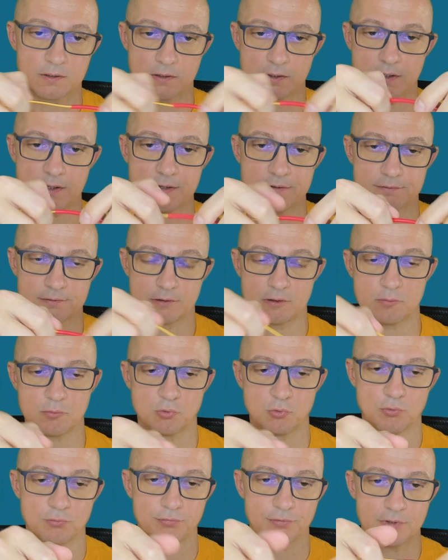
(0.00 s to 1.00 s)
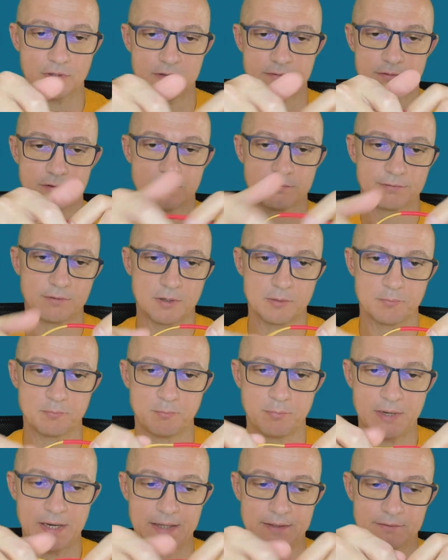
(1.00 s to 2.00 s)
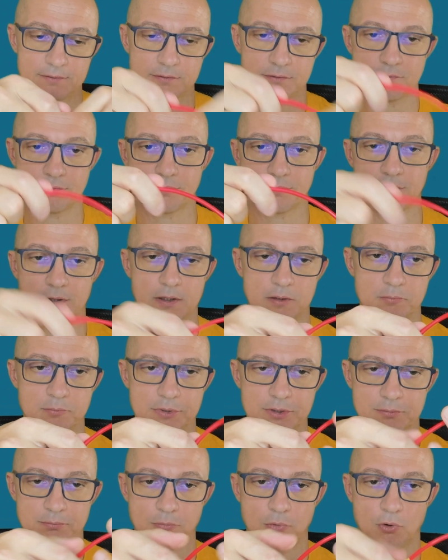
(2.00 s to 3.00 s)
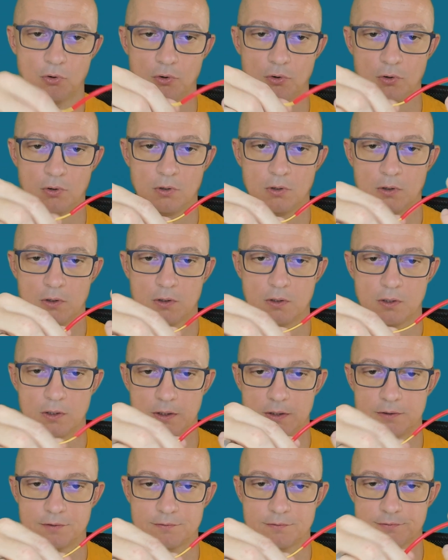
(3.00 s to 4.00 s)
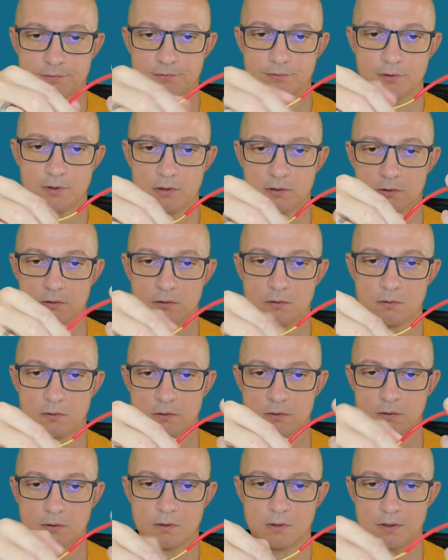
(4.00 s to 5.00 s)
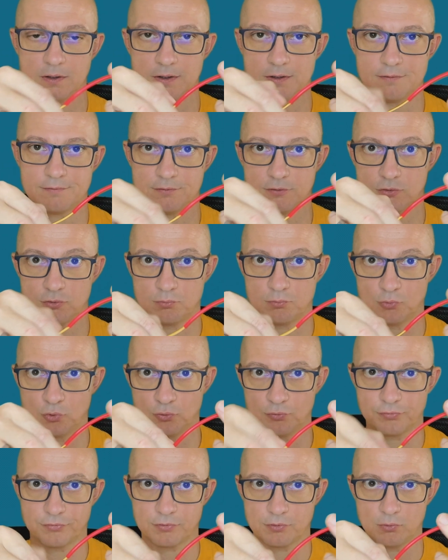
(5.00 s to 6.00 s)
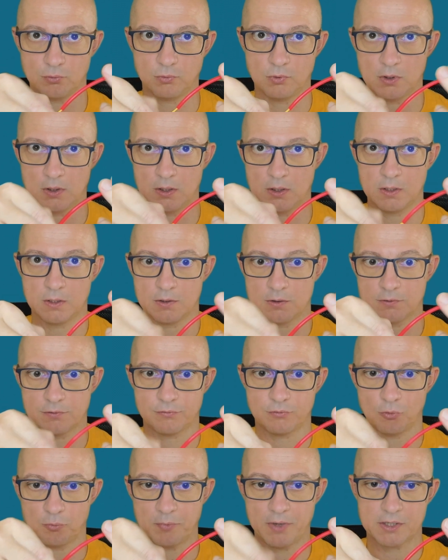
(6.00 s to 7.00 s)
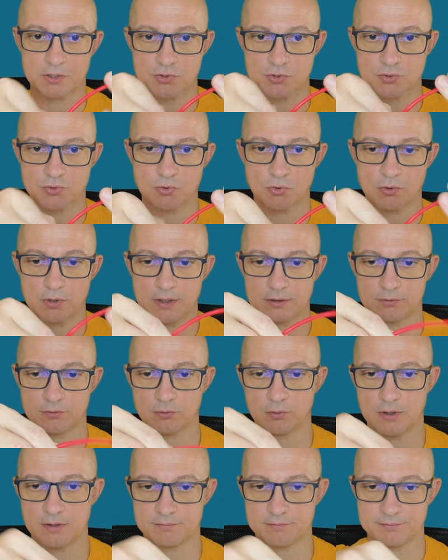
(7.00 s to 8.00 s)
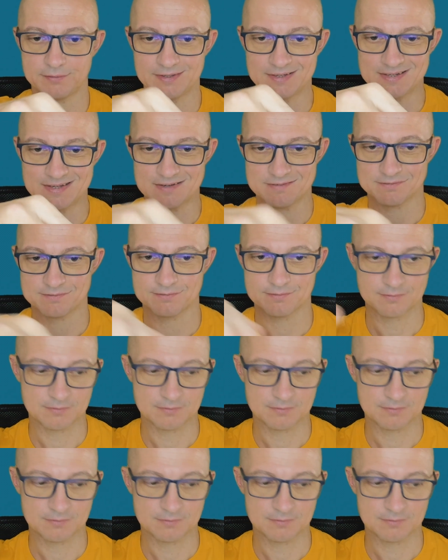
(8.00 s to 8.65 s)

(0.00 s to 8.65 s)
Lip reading: easily move. Even if I bend the thing a bit more, it is still easy to move. So make sure that you have enough